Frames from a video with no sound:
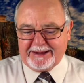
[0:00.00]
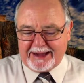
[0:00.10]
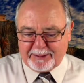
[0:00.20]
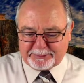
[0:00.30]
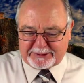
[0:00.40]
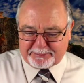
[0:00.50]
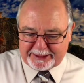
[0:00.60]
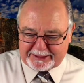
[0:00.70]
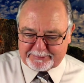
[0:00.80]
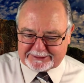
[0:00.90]
I'm
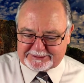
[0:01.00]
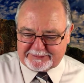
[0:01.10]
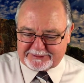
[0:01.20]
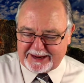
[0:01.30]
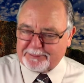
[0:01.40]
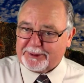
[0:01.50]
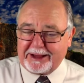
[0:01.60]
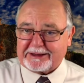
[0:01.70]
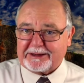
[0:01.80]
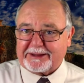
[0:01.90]
committing myself that I'm
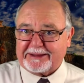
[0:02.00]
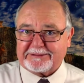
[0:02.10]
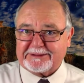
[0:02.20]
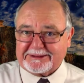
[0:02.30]
not going to get